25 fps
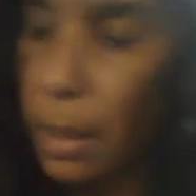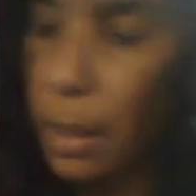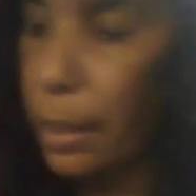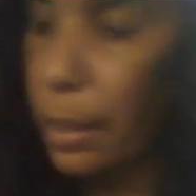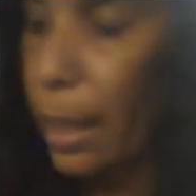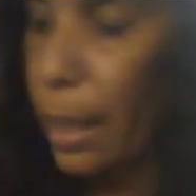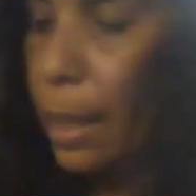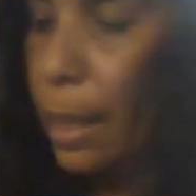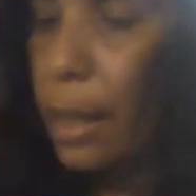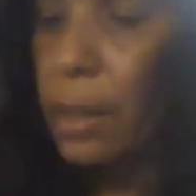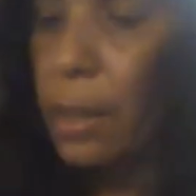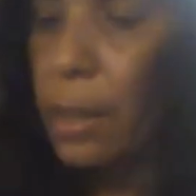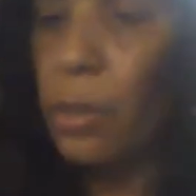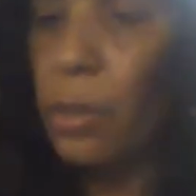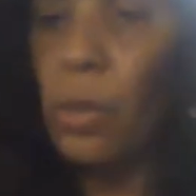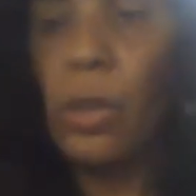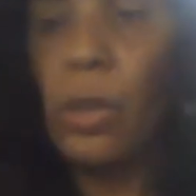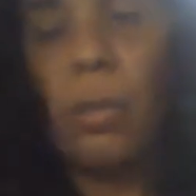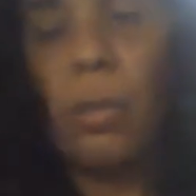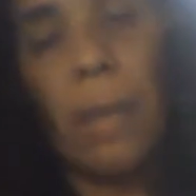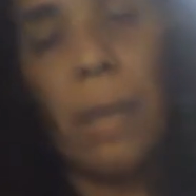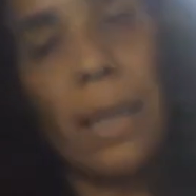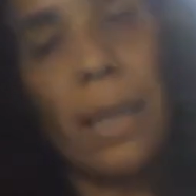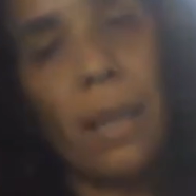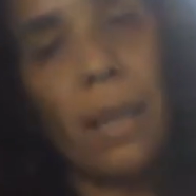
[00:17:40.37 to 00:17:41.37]
Again, I
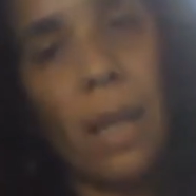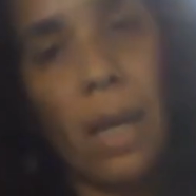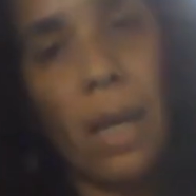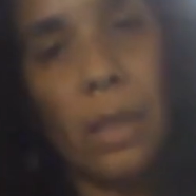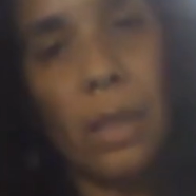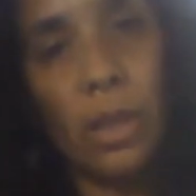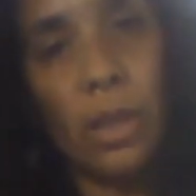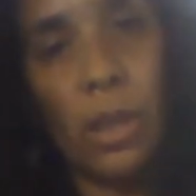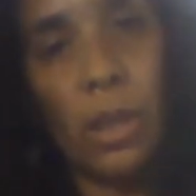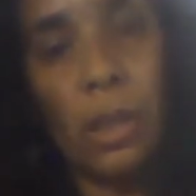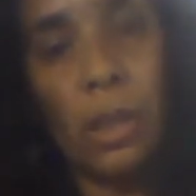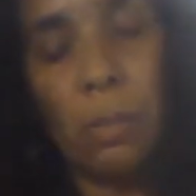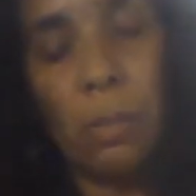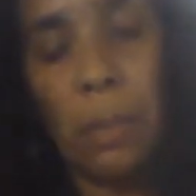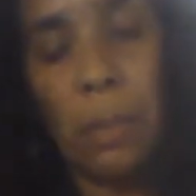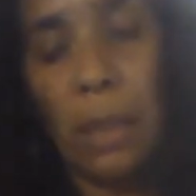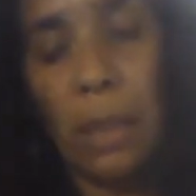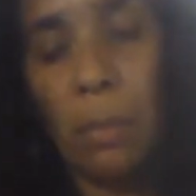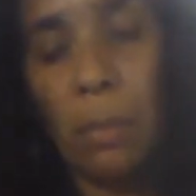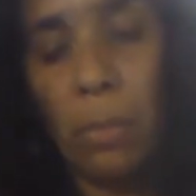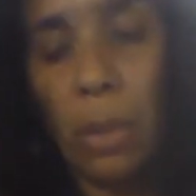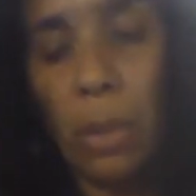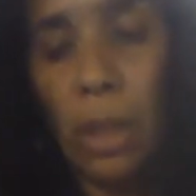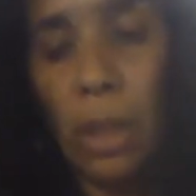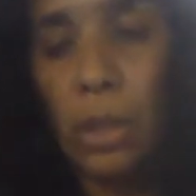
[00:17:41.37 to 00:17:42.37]
use my largest
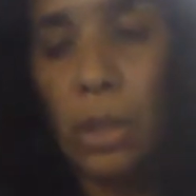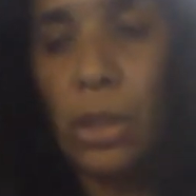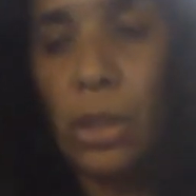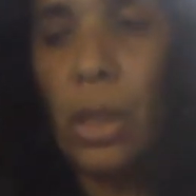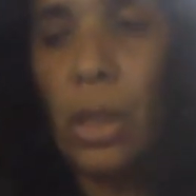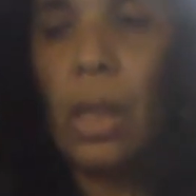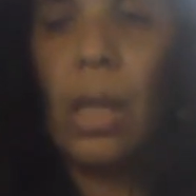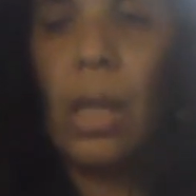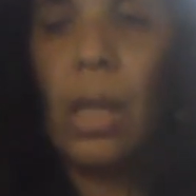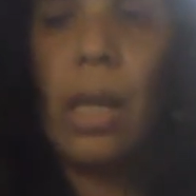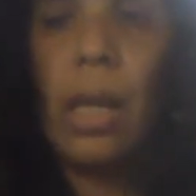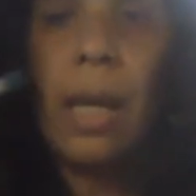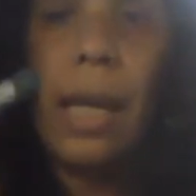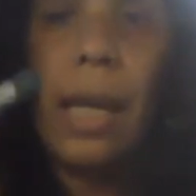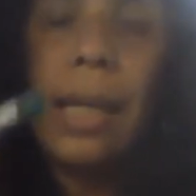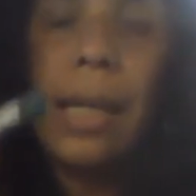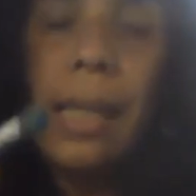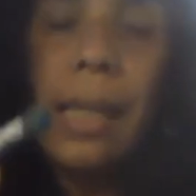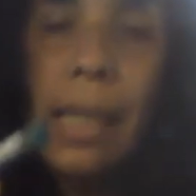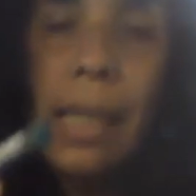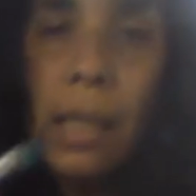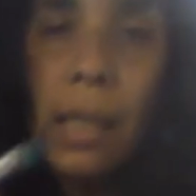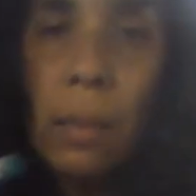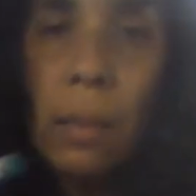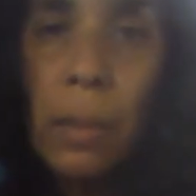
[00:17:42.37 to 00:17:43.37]
paintbrush, a
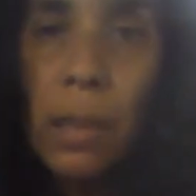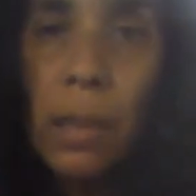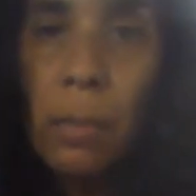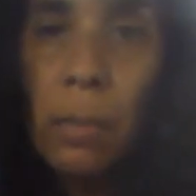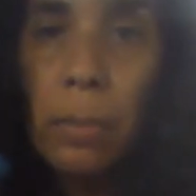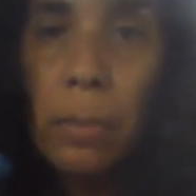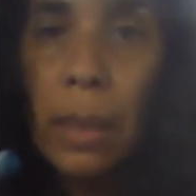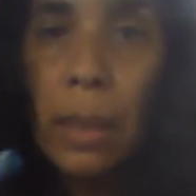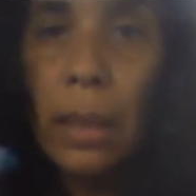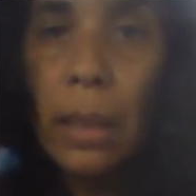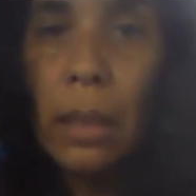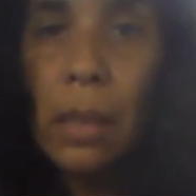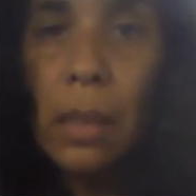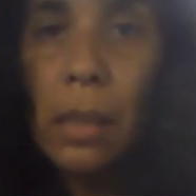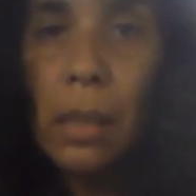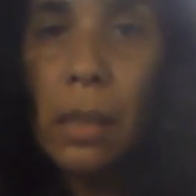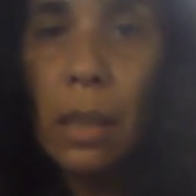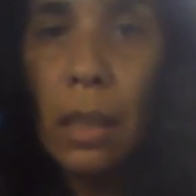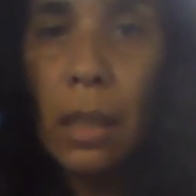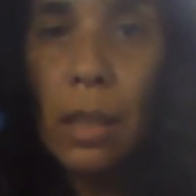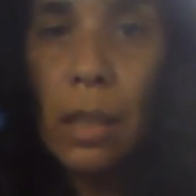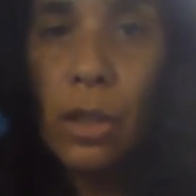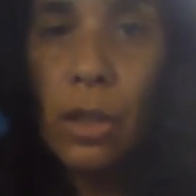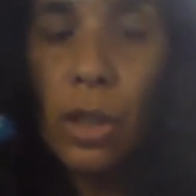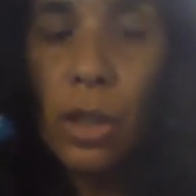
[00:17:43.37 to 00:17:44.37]
little bit of paint. You
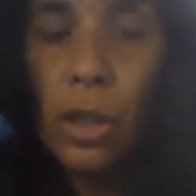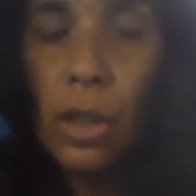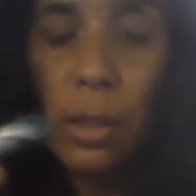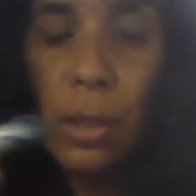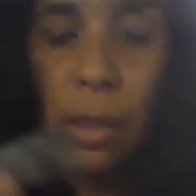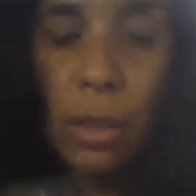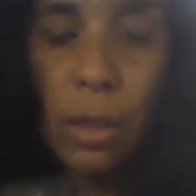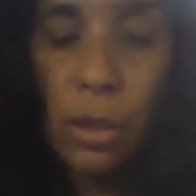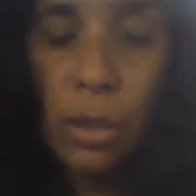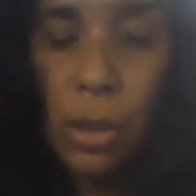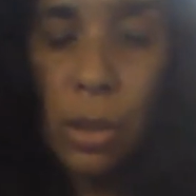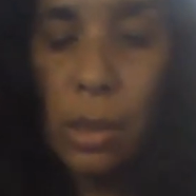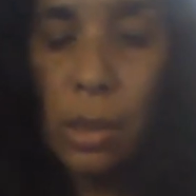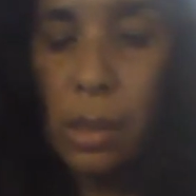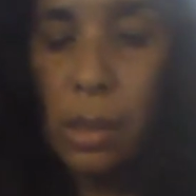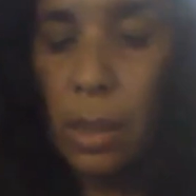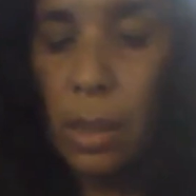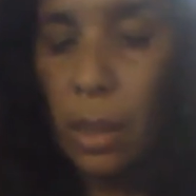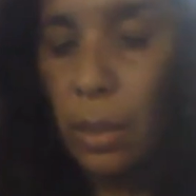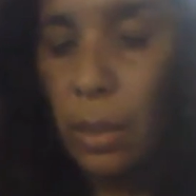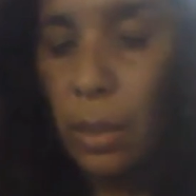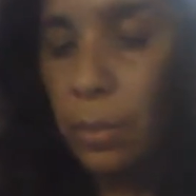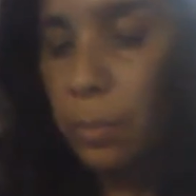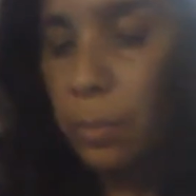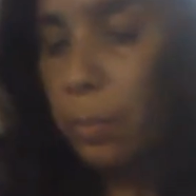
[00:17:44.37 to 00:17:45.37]
see, it just touches
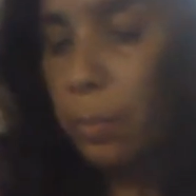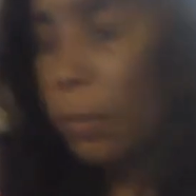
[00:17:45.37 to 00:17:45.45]
there.